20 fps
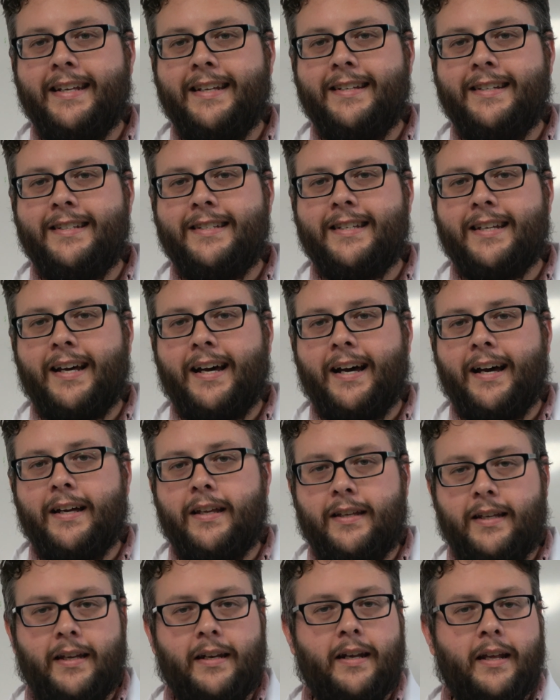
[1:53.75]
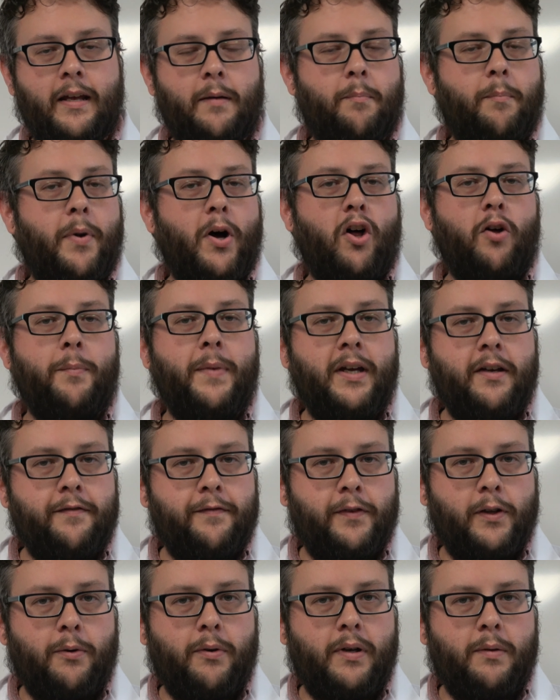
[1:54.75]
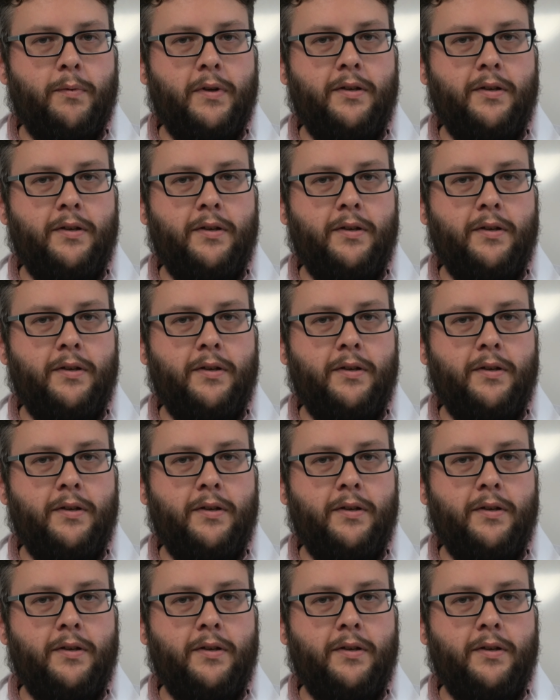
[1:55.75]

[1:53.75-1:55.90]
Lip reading: is in embalming fluid.